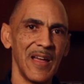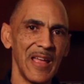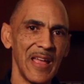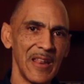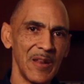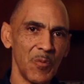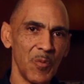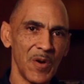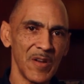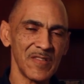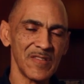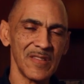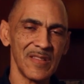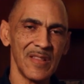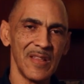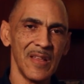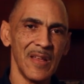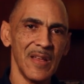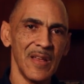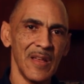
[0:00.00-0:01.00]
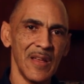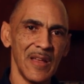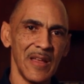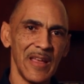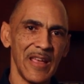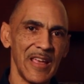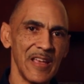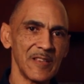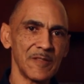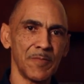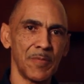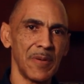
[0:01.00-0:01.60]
And it wasn't his